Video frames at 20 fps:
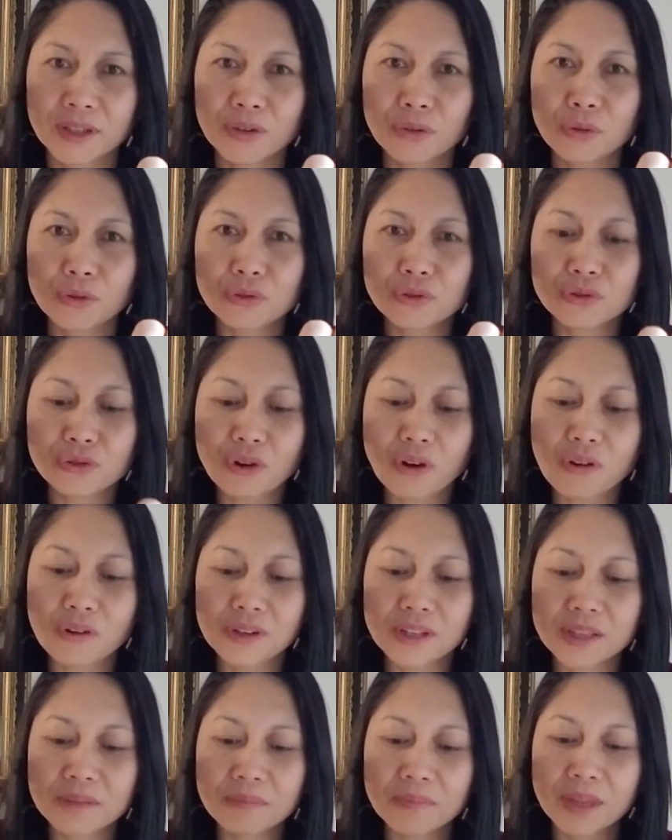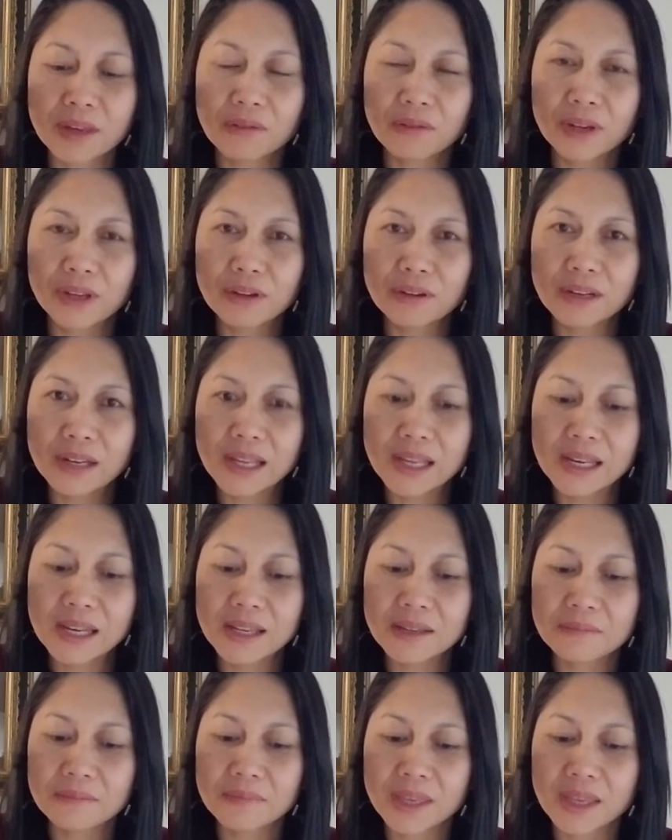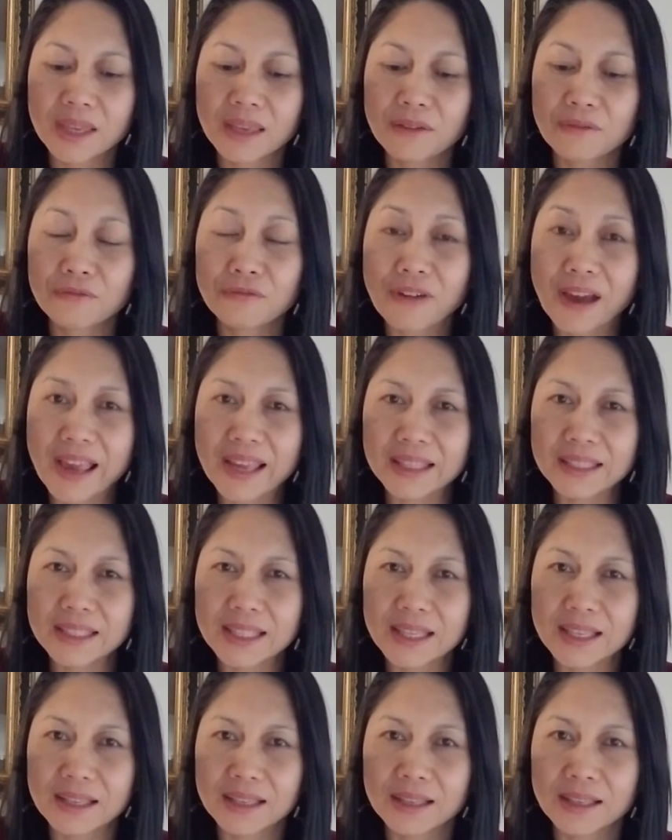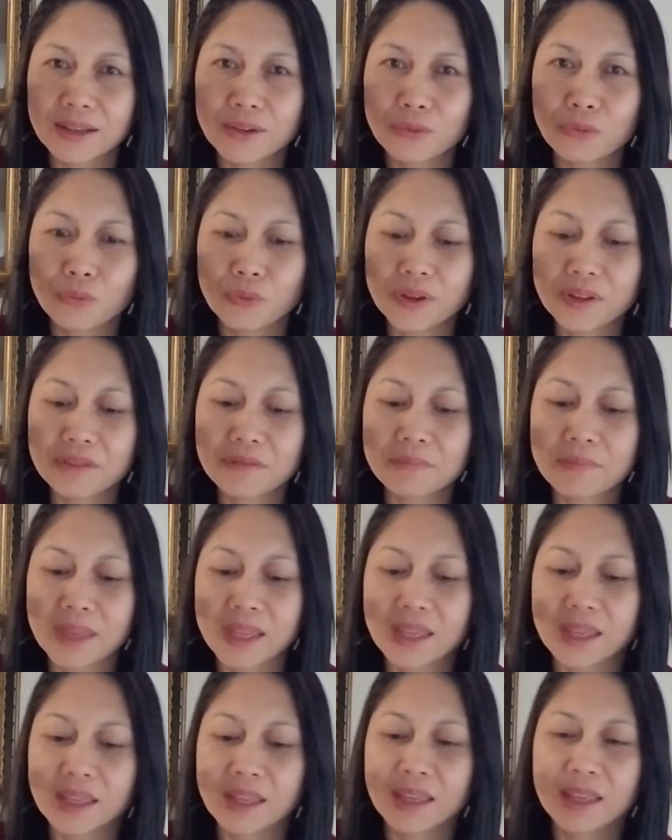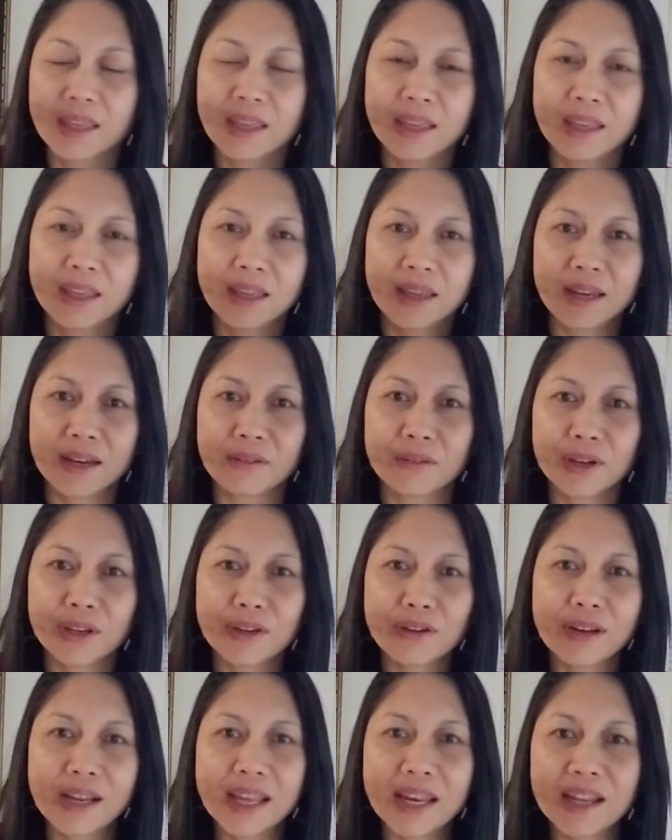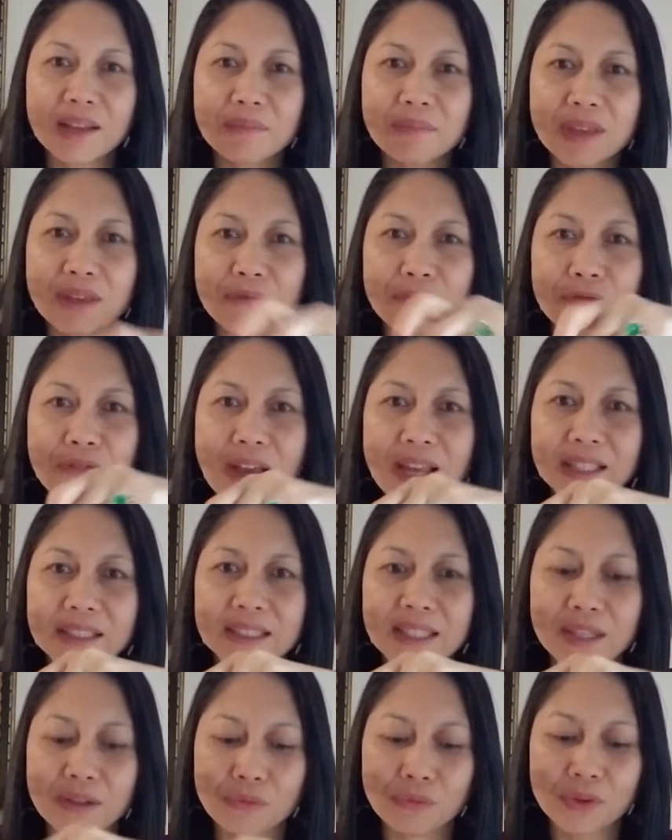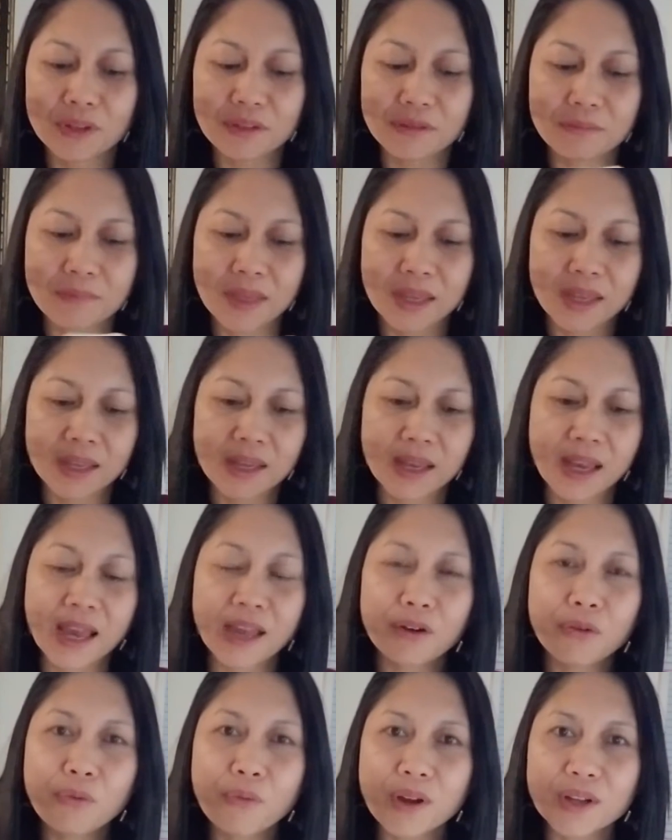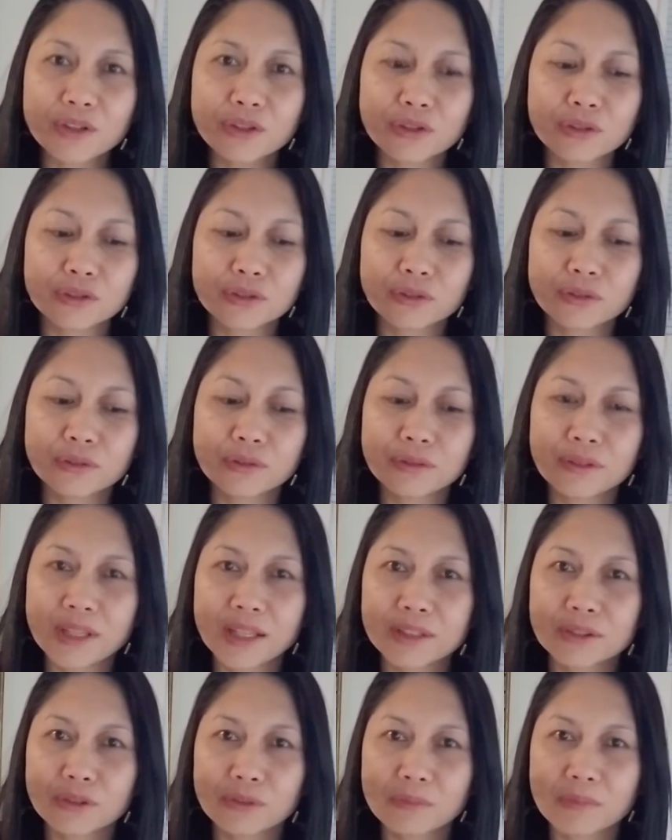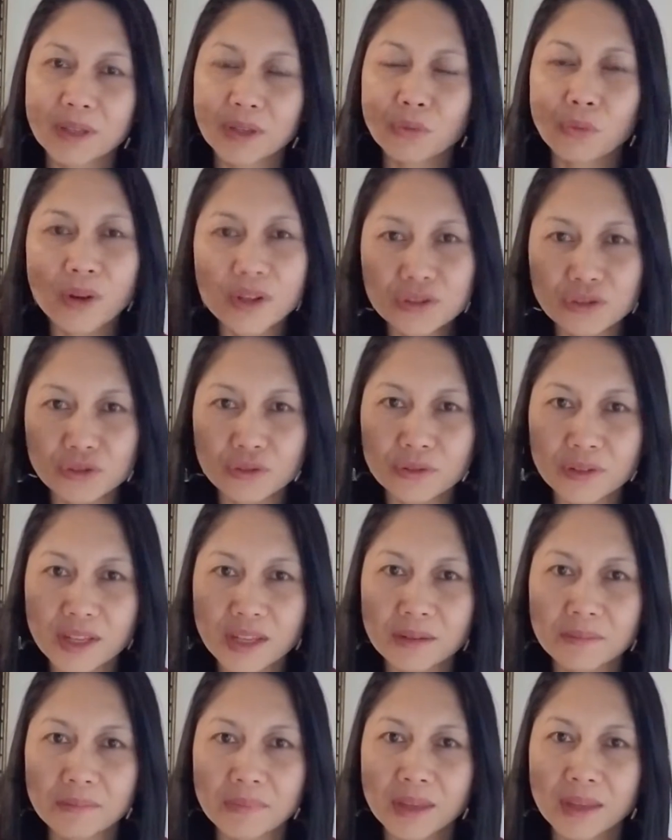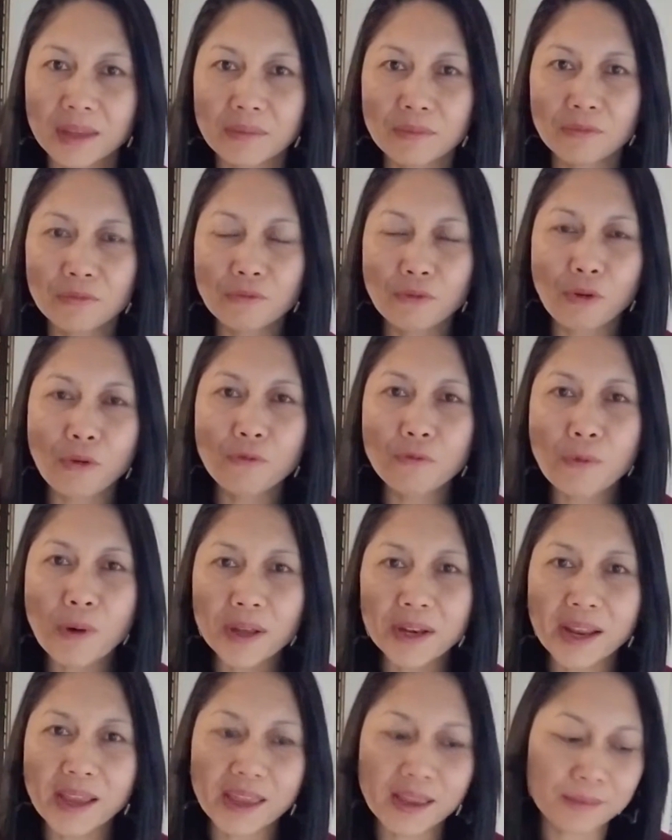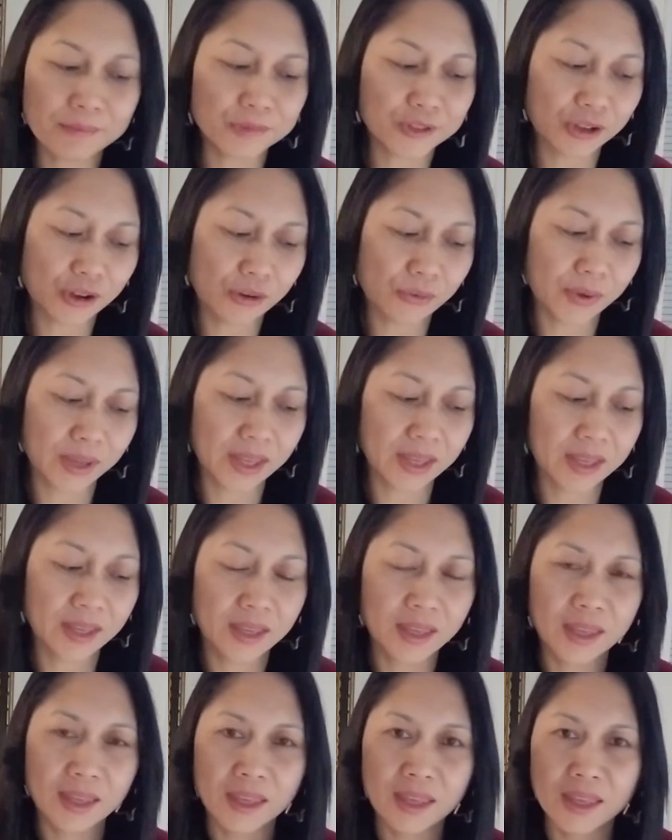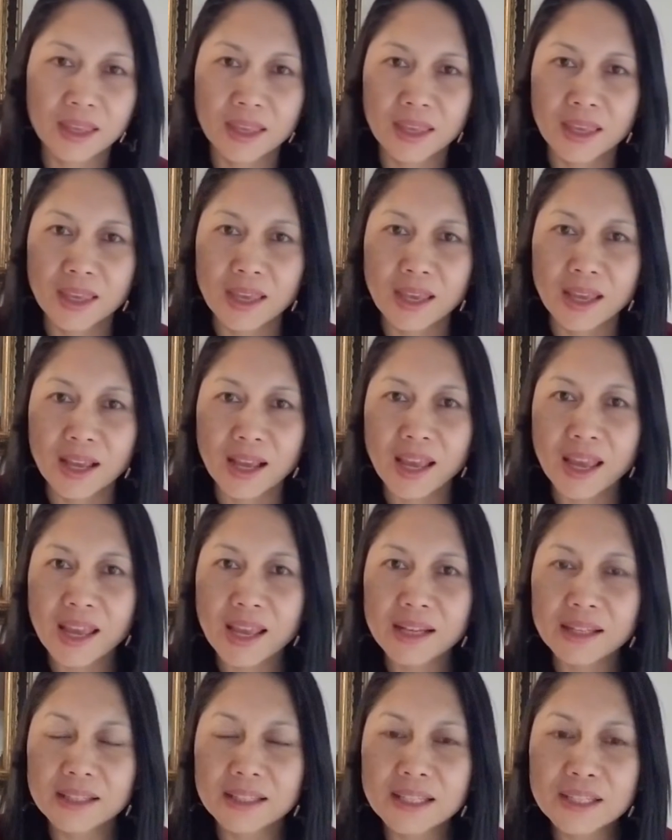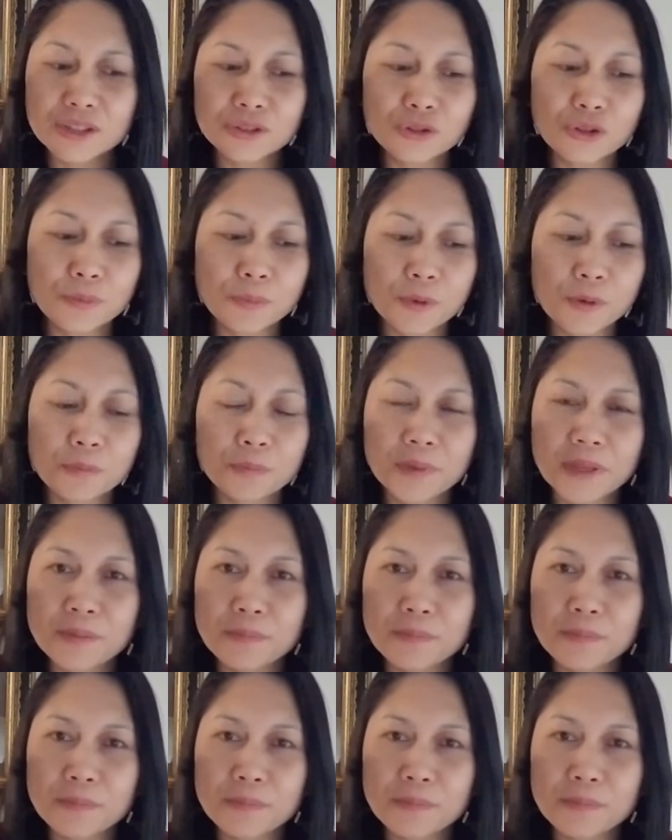controlling me, regulating me, fighting with me. Regulating me, fighting with me. I don't want you to do that to me. Questioning me of what I am doing. And this groups of